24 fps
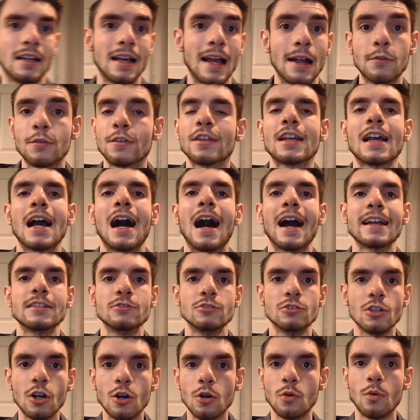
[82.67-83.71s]
Everything I
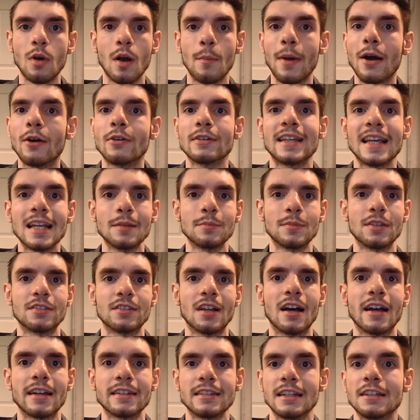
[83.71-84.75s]
know about game
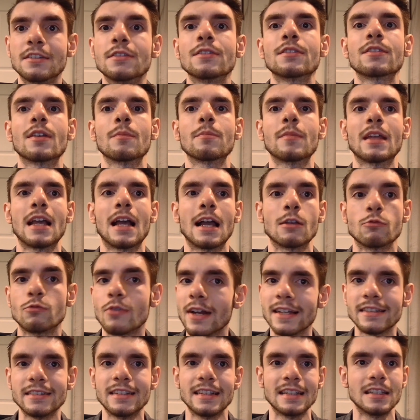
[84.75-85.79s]
design isn't something I
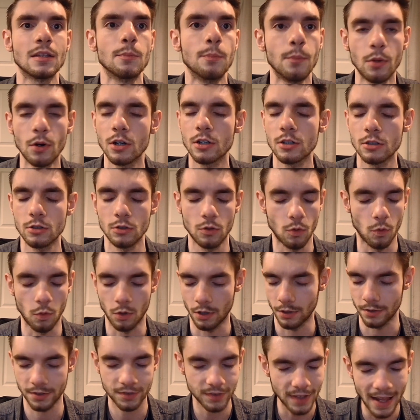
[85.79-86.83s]
read in a book
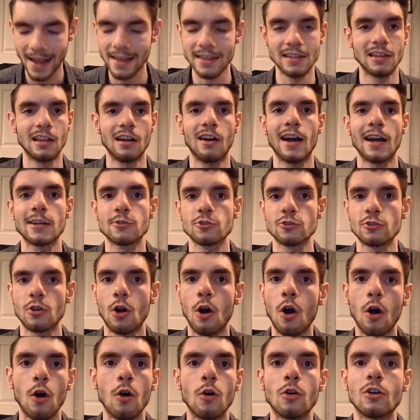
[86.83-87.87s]
or sat in a lecture
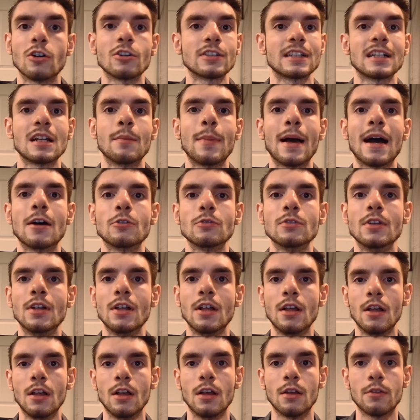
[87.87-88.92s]
hall learning about,
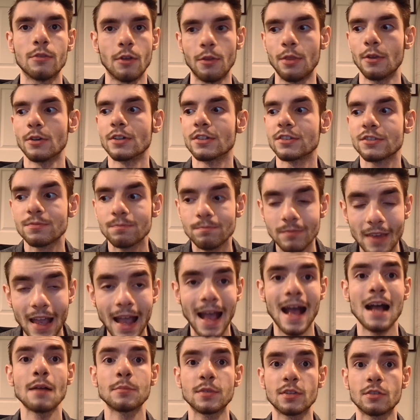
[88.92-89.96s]
though there's
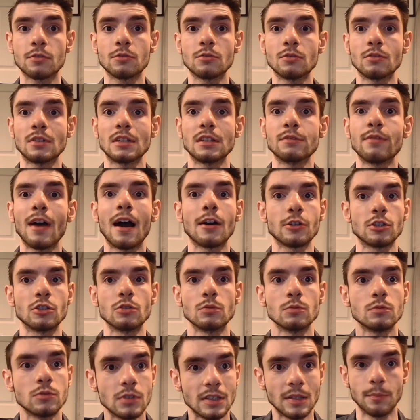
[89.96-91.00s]
absolutely
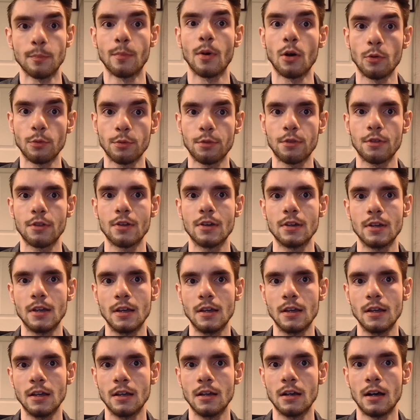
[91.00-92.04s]
value in both.
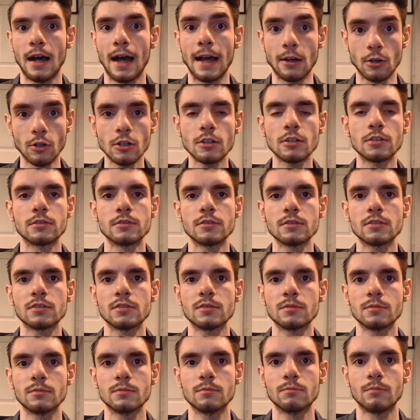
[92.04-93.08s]
I learned
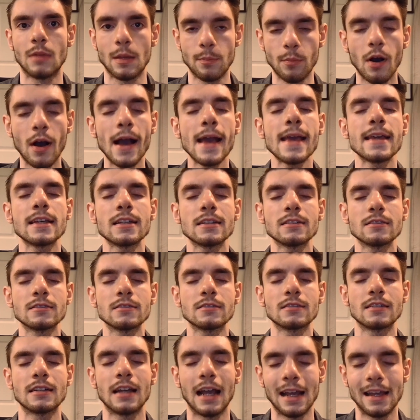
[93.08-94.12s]
by playing
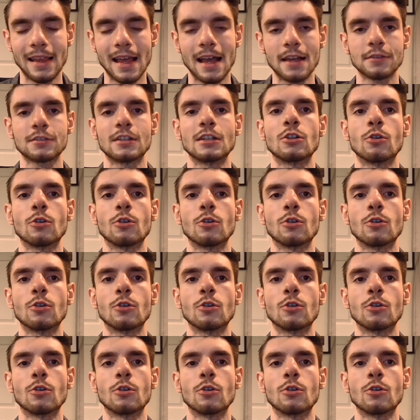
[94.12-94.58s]
and asking